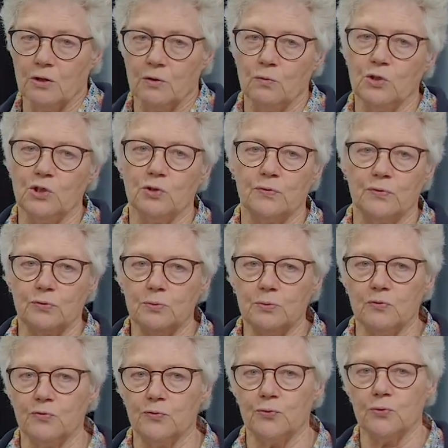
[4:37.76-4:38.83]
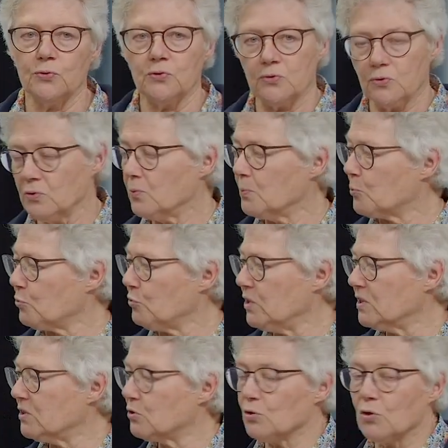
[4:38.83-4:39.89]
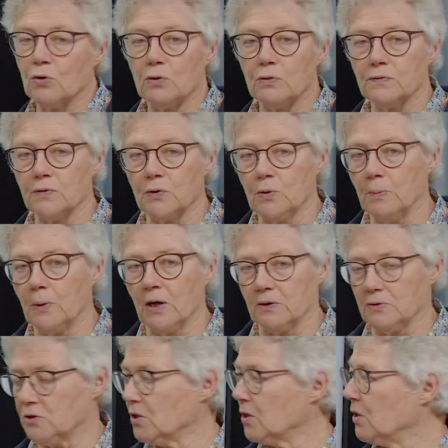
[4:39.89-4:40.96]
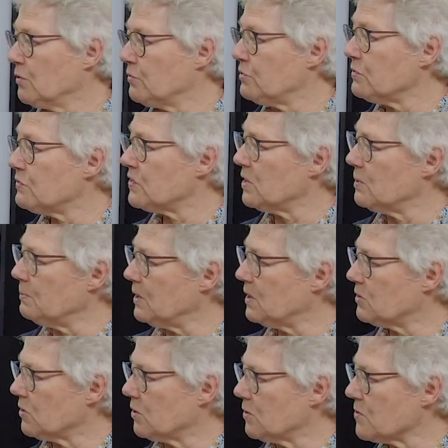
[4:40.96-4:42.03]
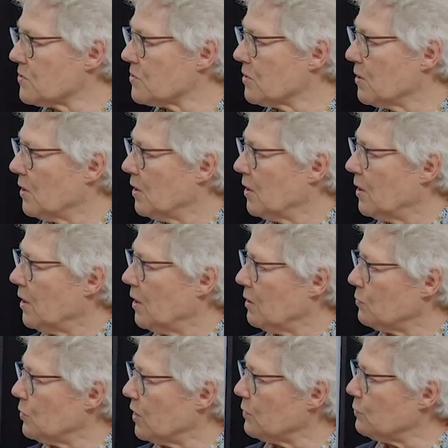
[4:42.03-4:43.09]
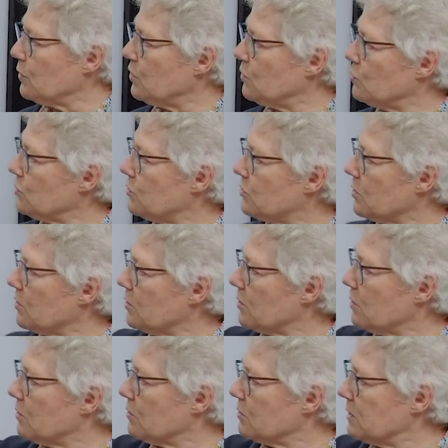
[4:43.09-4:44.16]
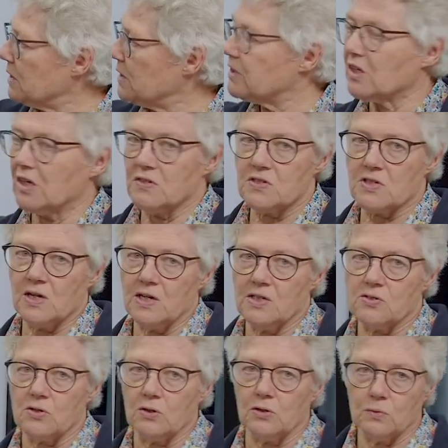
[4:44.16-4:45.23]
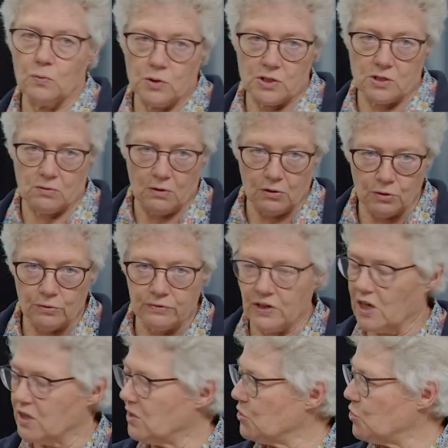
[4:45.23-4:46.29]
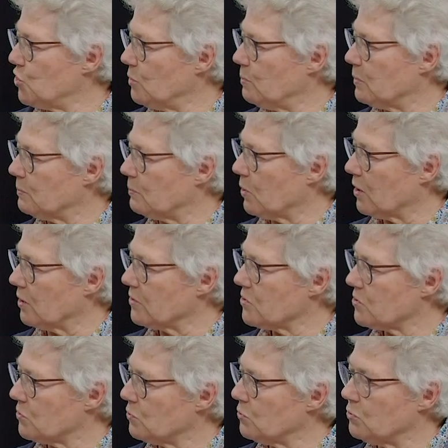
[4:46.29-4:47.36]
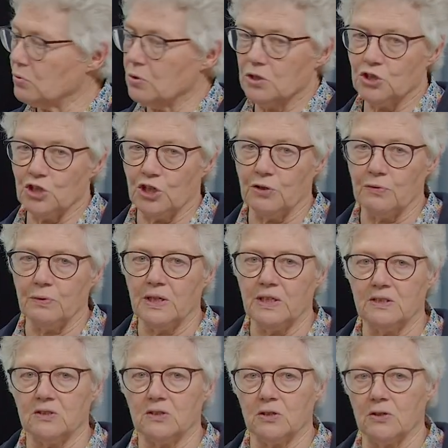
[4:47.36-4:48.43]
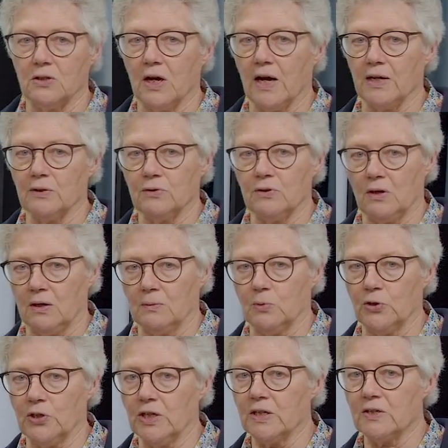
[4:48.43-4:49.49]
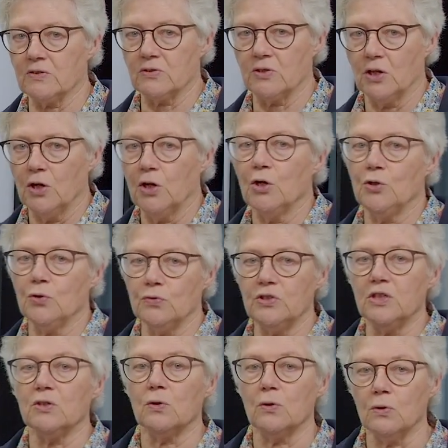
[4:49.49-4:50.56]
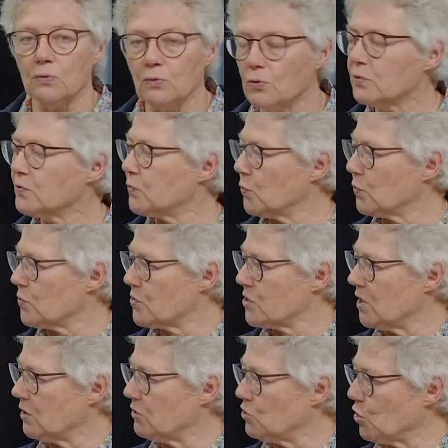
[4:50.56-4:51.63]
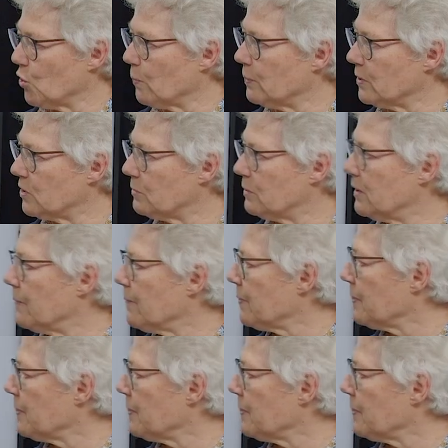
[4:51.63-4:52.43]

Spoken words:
with a footprint of about 15 meters, where we use an intense laser with a lot of energy per pulse to generate high-order harmonics using a long focusing geometry.